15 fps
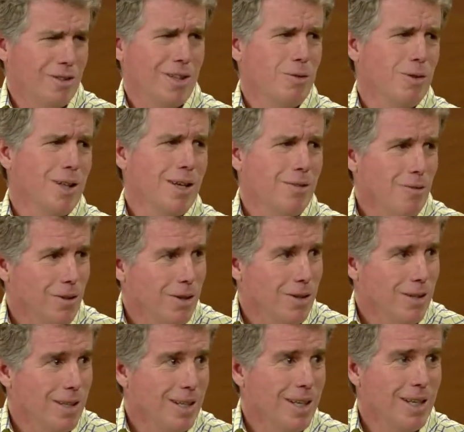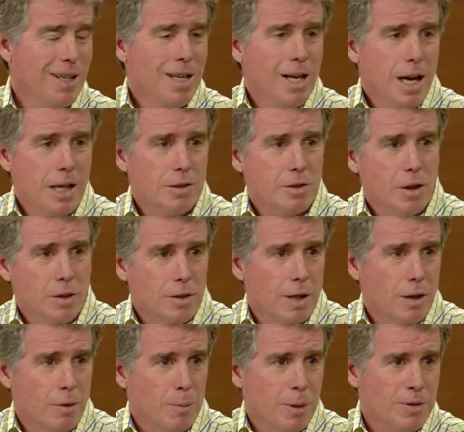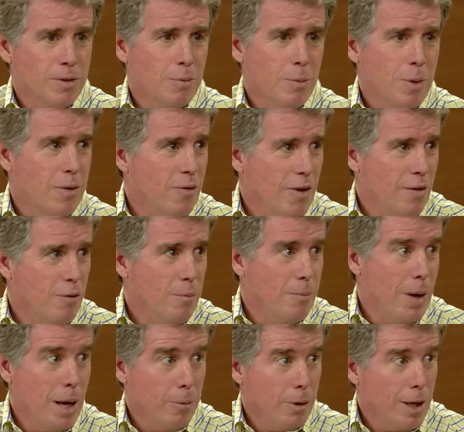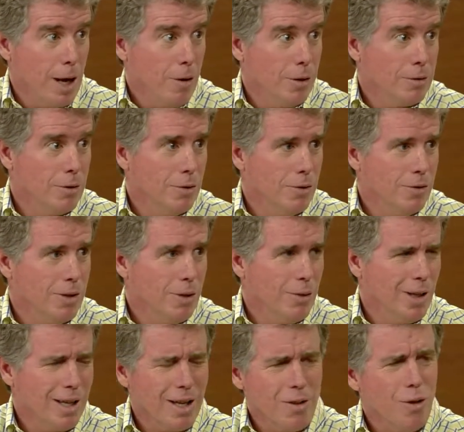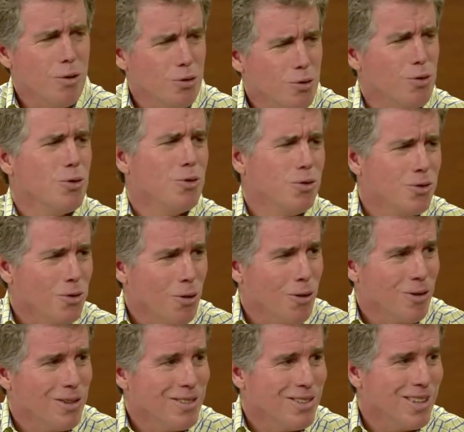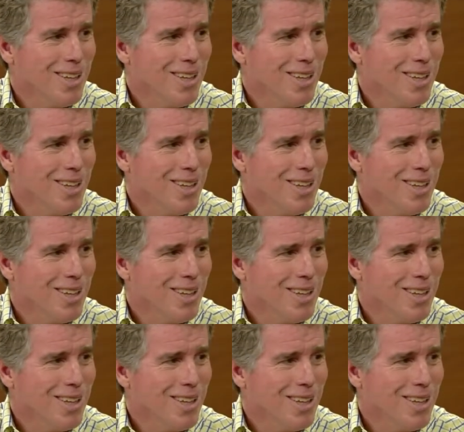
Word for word: And they were like, really? And I started telling about some of my favorite Bible characters and they were like, are those true stories?